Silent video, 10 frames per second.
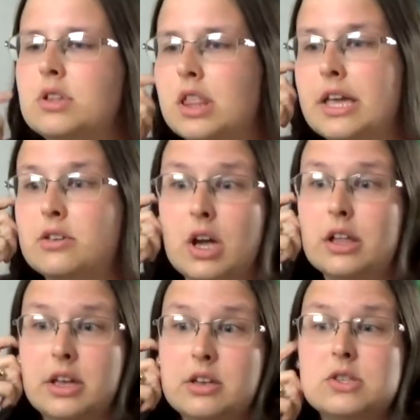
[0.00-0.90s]
like
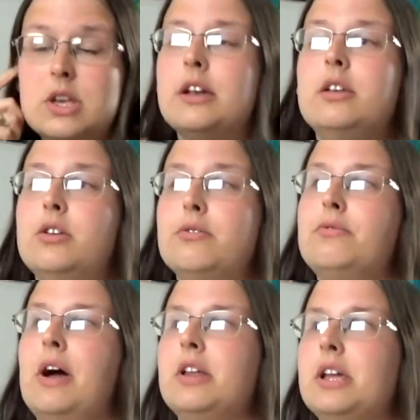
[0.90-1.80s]
like you said you know
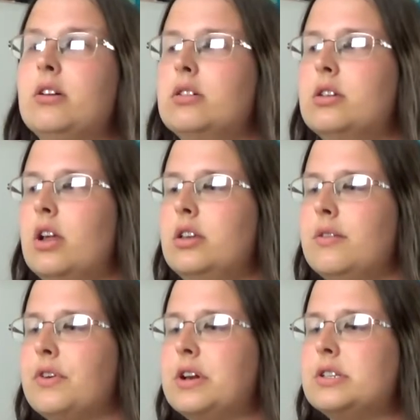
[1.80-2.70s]
find like a, a
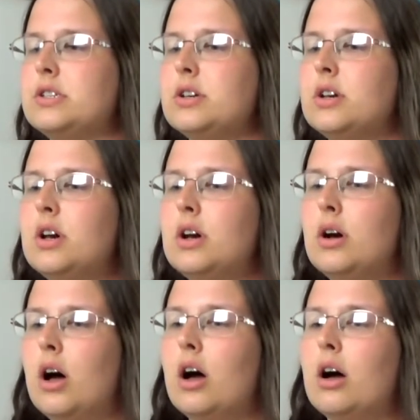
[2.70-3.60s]
different
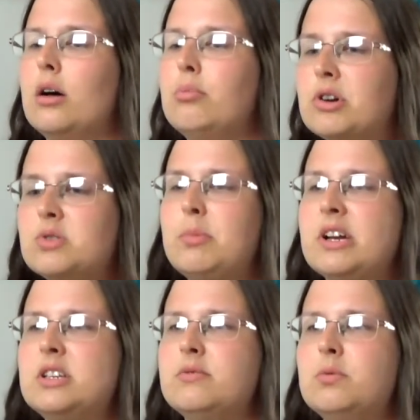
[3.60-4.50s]
uh,
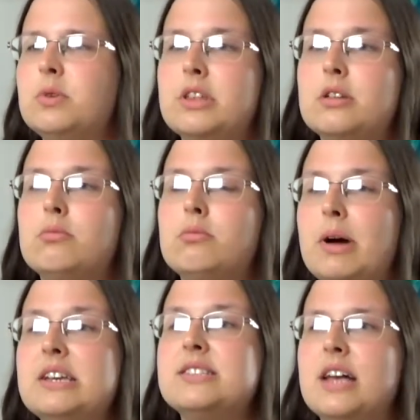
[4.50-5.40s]
perspective within
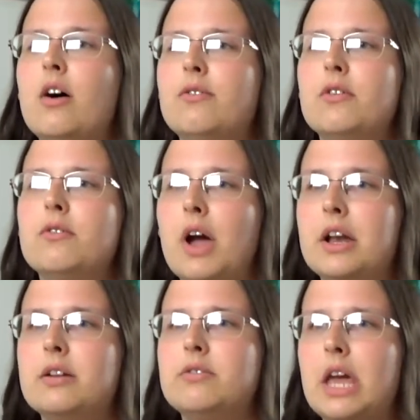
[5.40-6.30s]
myself of
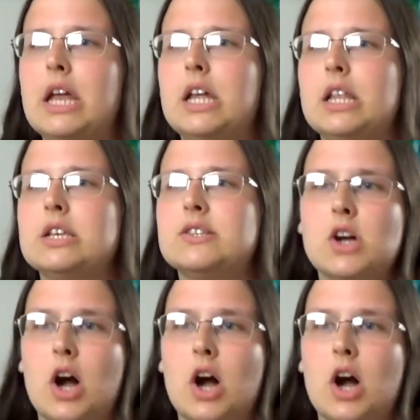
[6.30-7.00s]
kind of gaining this